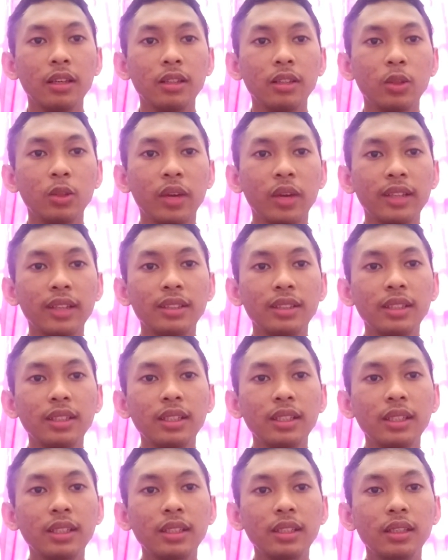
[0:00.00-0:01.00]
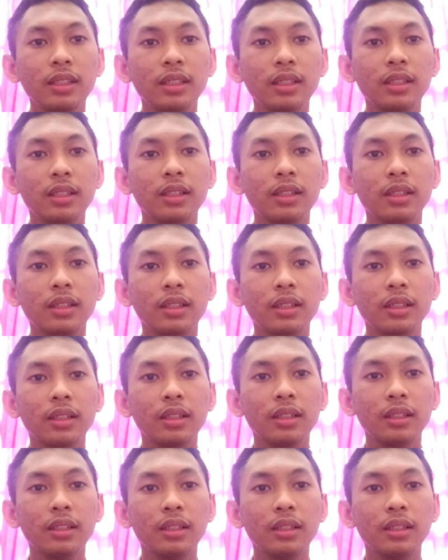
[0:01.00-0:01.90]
you can see uh,